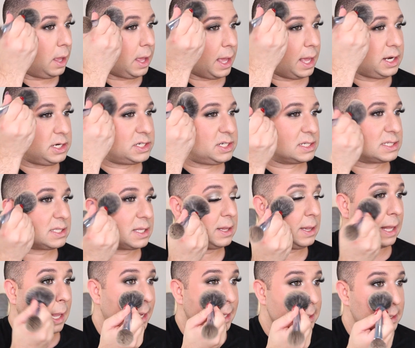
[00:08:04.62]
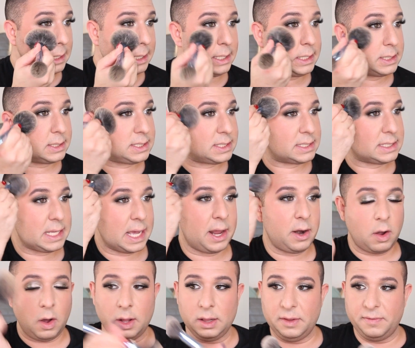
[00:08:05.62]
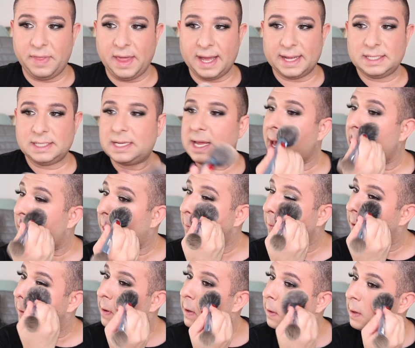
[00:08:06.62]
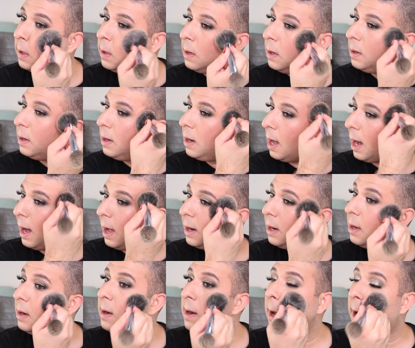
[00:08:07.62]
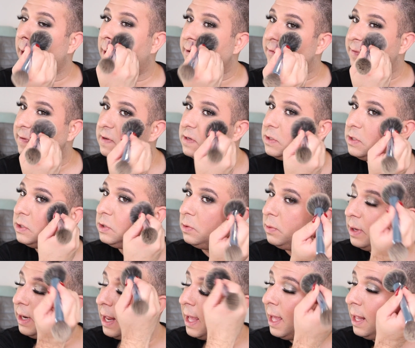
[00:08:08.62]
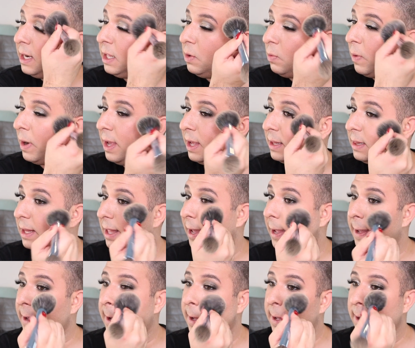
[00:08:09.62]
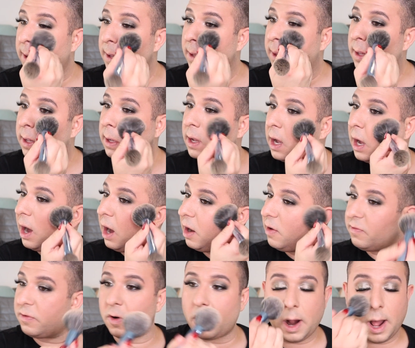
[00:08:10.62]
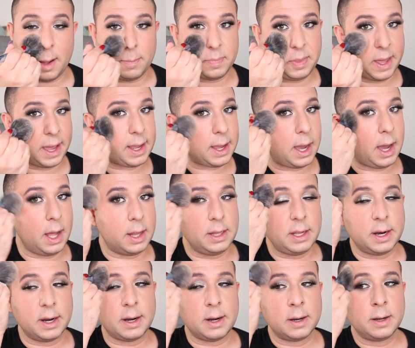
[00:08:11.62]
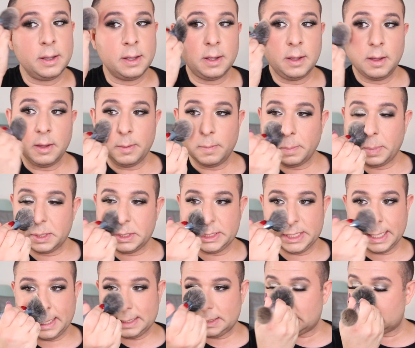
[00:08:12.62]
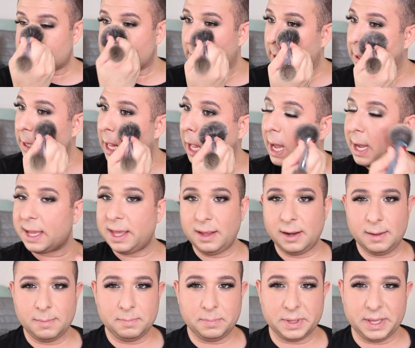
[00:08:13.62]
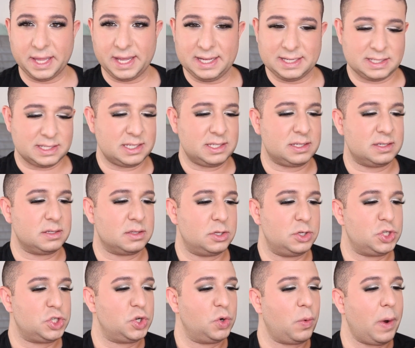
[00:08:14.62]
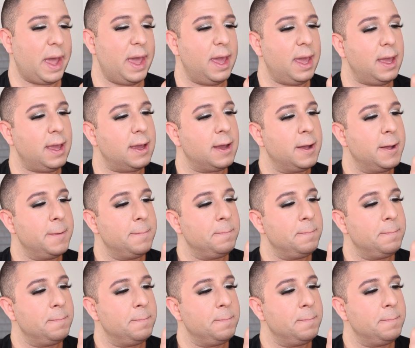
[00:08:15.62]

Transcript: and just lightly set all of that down. Not enough to in any way like cover up that color, but just to lock it in place. This is the Jouer